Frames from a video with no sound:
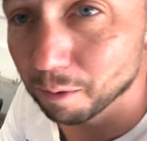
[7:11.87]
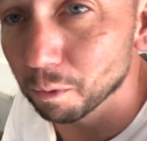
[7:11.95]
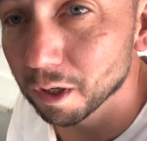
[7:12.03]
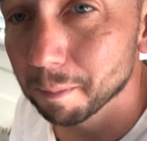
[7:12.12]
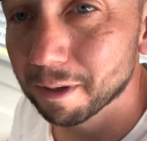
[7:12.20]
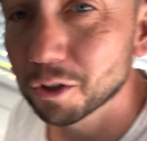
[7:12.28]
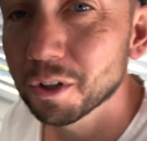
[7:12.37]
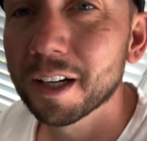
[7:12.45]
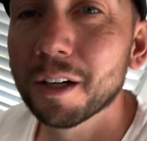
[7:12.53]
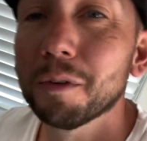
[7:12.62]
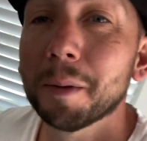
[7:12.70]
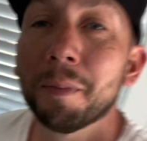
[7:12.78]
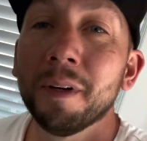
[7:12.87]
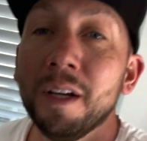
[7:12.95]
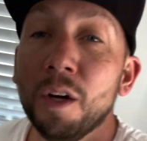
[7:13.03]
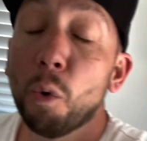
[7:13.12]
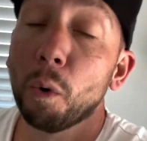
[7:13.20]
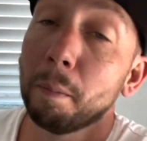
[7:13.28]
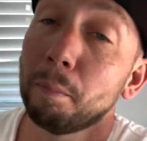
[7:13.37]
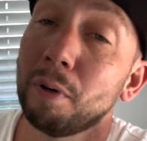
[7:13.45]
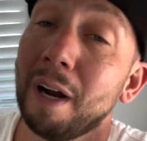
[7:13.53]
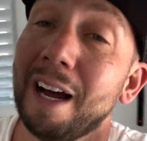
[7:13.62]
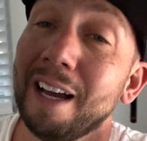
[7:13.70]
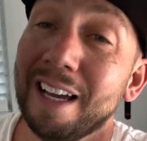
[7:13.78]
worried about trying to rip or
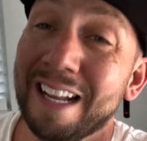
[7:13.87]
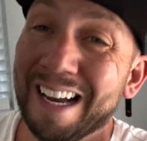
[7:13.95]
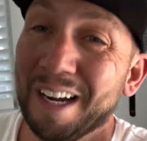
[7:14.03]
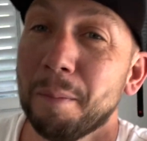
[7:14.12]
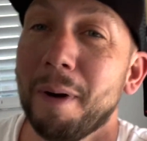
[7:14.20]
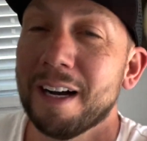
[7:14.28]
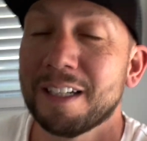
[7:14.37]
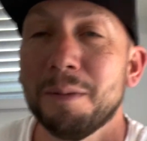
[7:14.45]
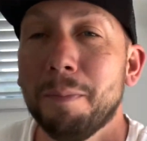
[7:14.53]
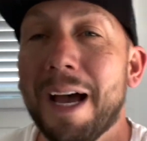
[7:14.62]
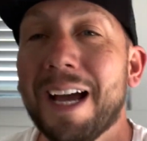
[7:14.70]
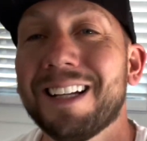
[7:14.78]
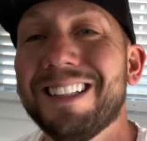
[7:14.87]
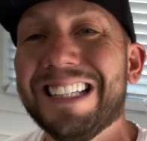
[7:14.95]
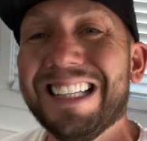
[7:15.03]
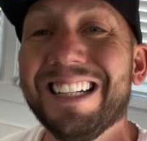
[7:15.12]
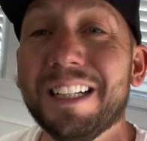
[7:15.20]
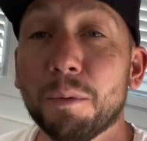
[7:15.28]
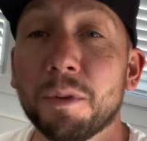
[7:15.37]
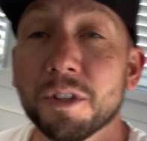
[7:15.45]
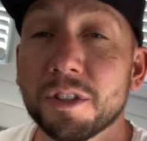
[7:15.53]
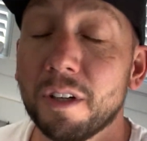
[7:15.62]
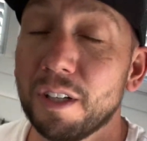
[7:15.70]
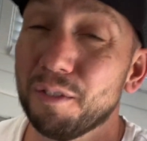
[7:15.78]
pry an airbox back to get in there with your
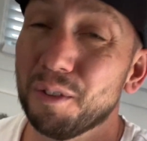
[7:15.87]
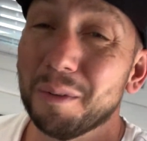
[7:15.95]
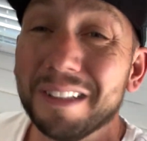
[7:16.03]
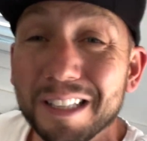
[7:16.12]
starter fluid.